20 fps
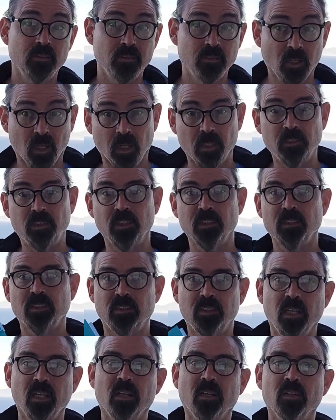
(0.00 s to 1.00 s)
lunches,
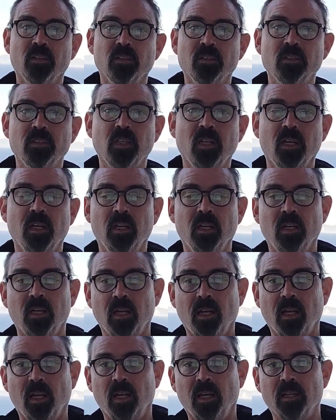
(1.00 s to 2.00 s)
dinners,
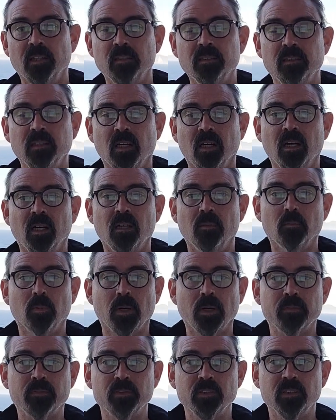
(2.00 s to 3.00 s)
and
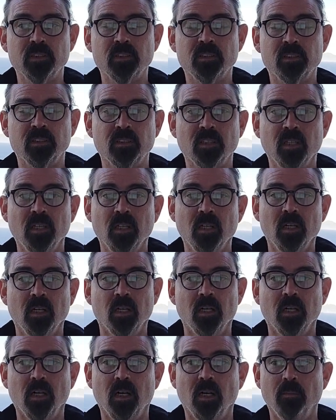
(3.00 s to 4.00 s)
breakfasts,
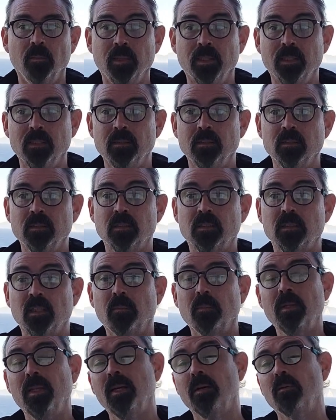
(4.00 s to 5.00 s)
and
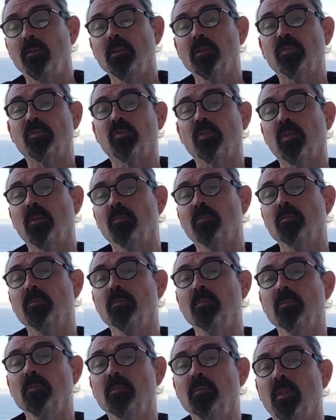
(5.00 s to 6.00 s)
some of that was
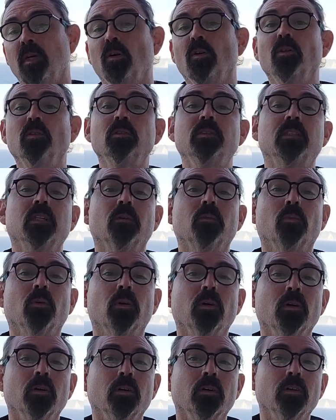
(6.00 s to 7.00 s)
from those that
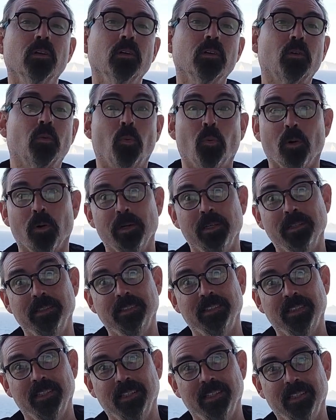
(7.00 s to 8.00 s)
were
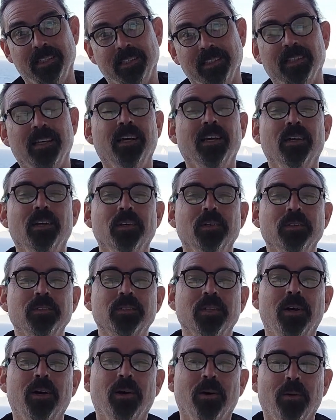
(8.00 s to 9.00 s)
quarantined,
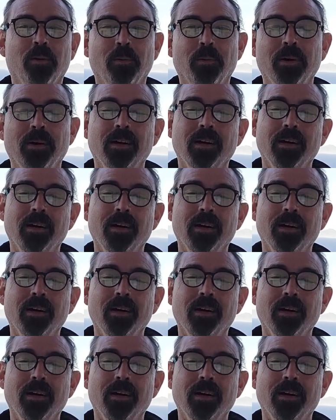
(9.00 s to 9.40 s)
so